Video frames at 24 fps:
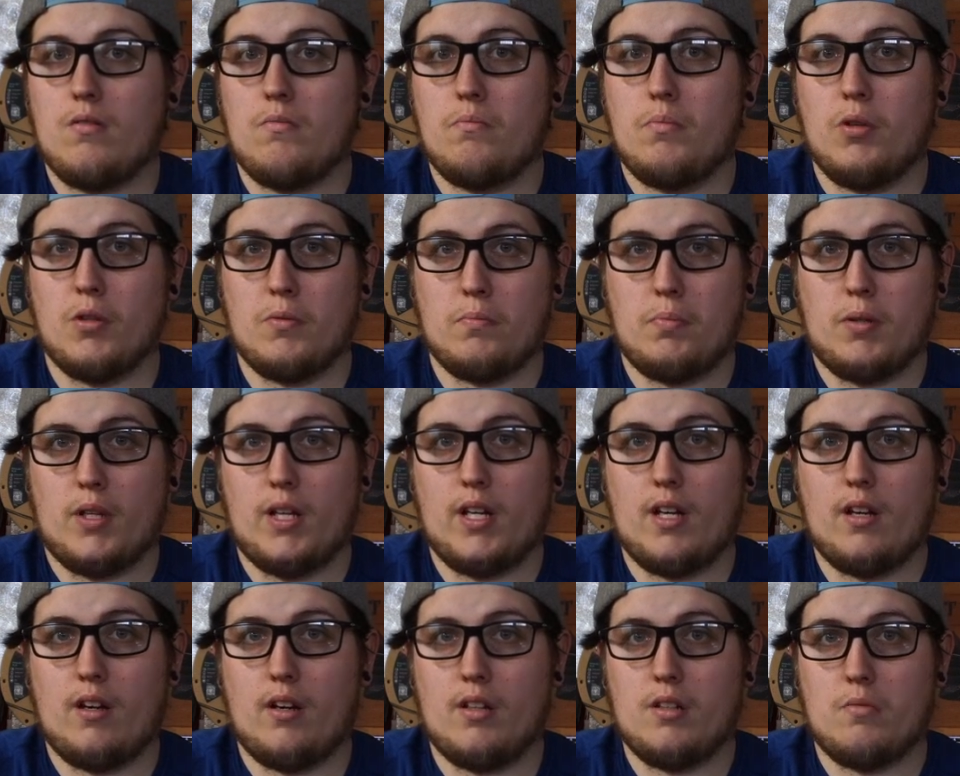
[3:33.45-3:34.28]
build
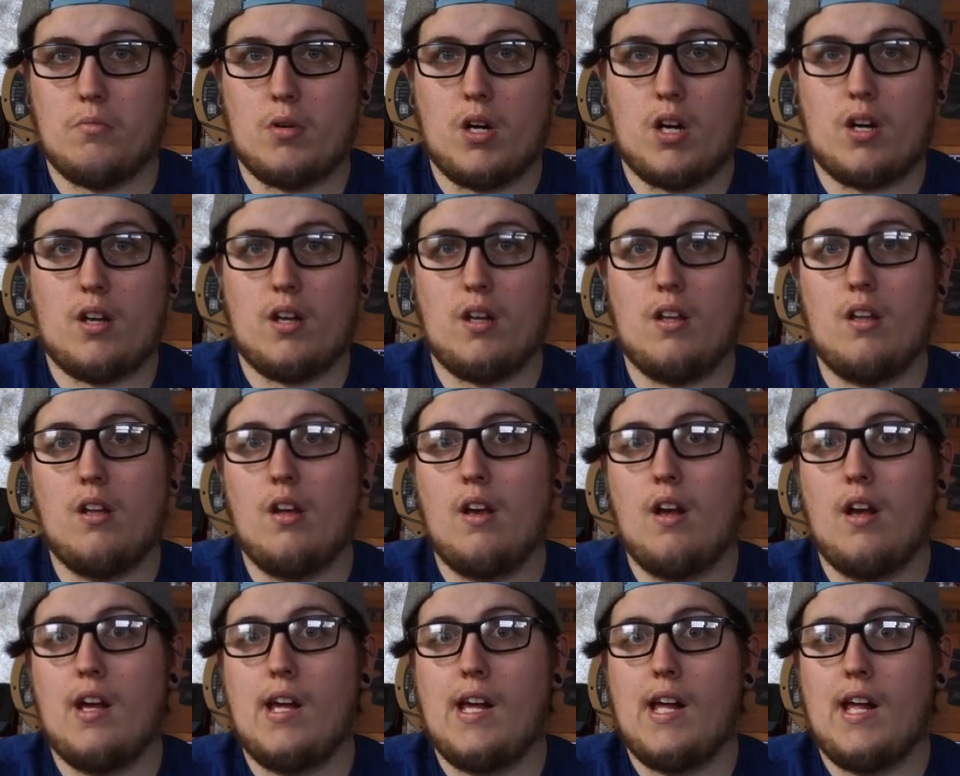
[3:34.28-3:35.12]
plate on the market.
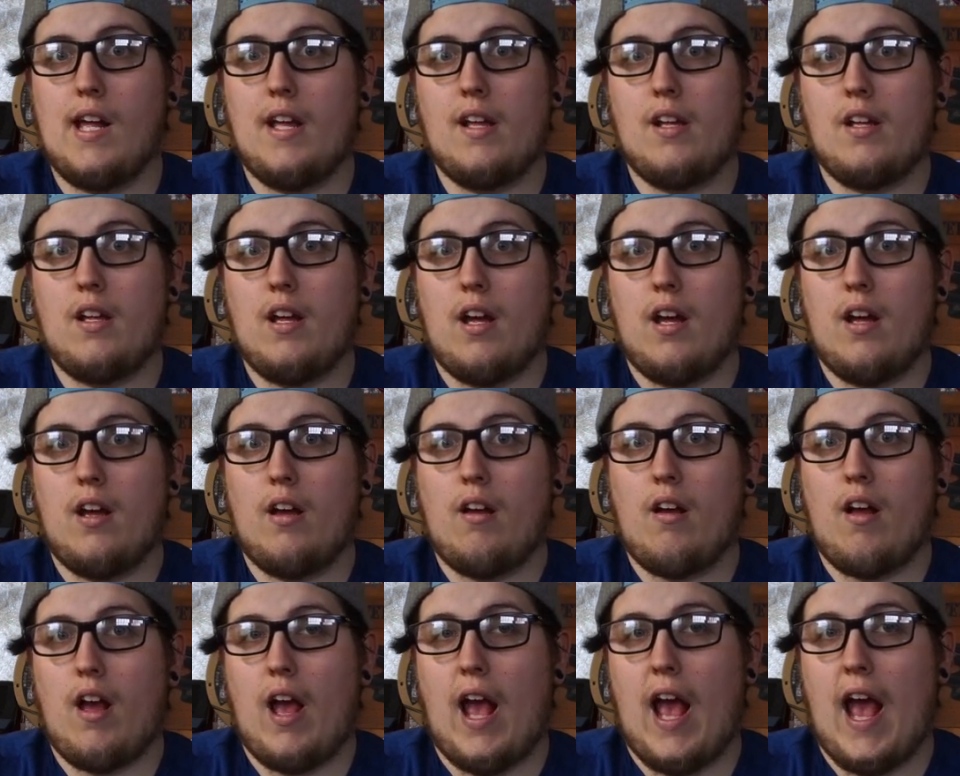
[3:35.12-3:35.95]

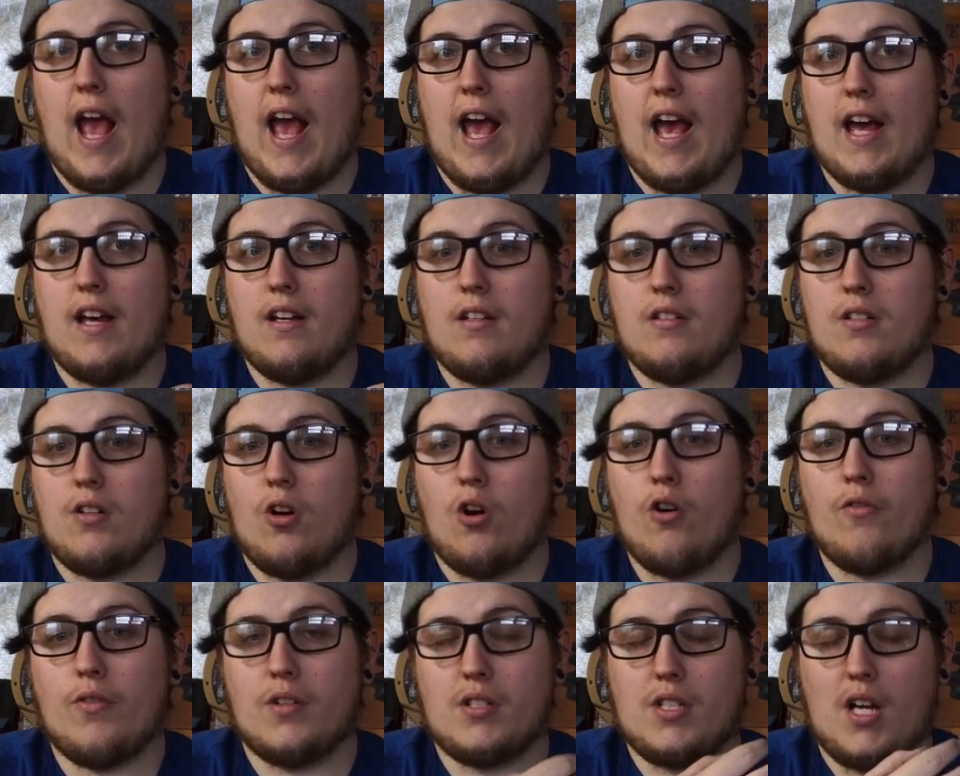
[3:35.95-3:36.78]
And
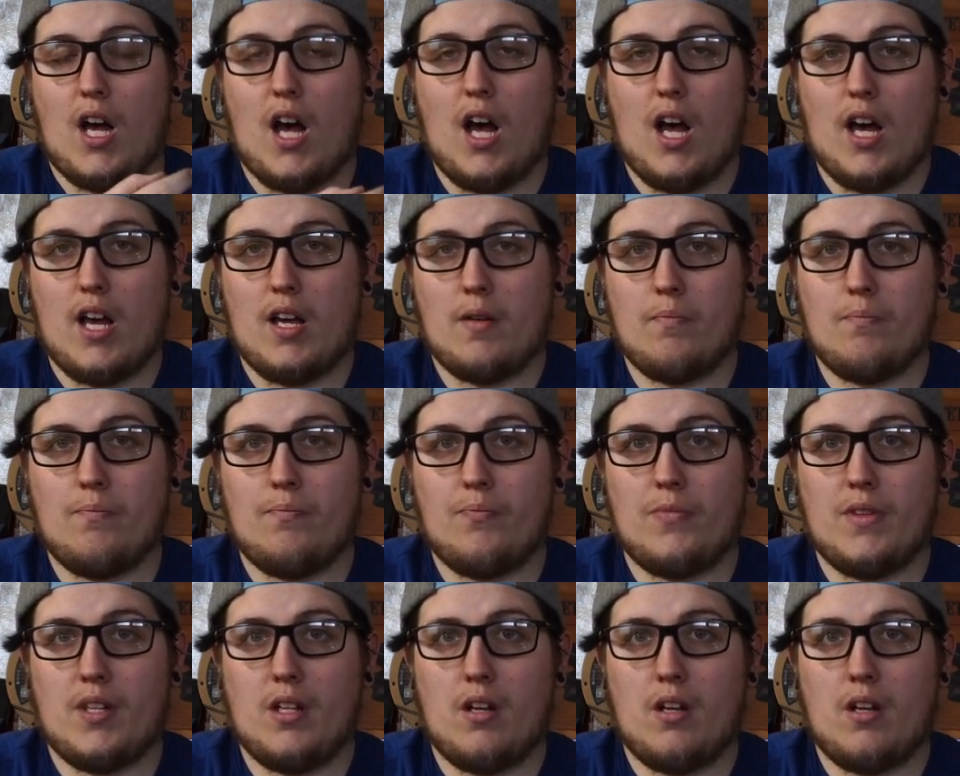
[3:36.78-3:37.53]
over time,